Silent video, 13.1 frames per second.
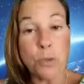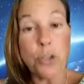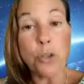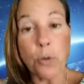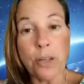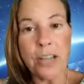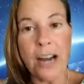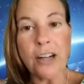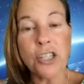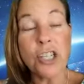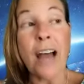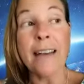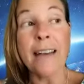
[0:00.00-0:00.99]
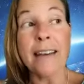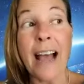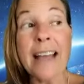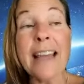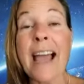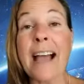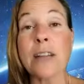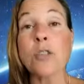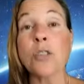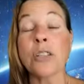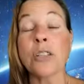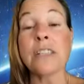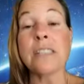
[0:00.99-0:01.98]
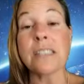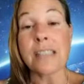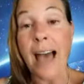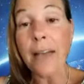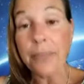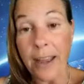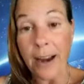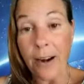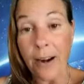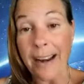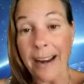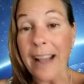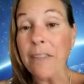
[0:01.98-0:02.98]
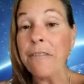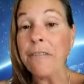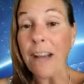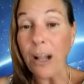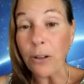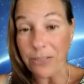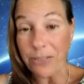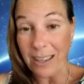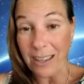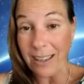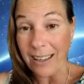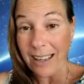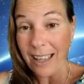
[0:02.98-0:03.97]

was doing darshan and I actually sat there and I felt it.